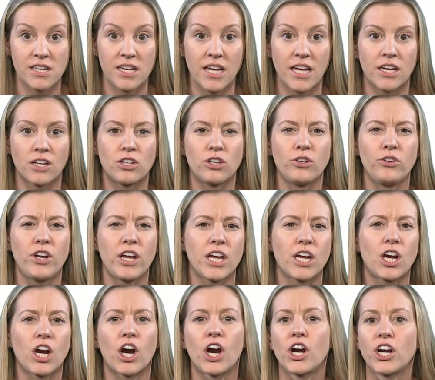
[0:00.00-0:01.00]
including
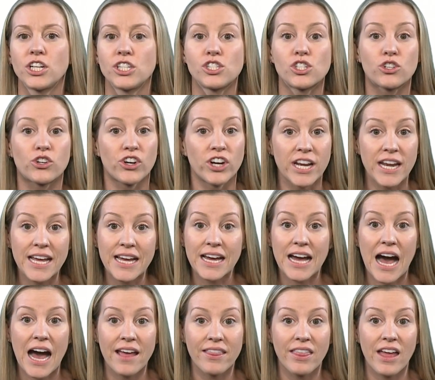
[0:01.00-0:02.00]
current screening
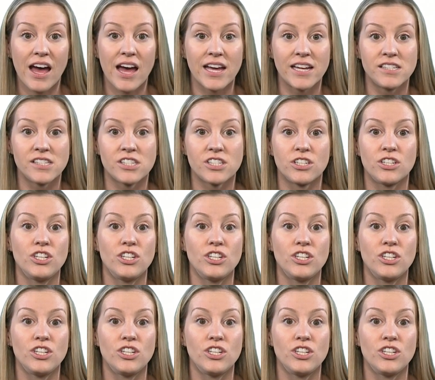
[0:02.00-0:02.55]
guidelines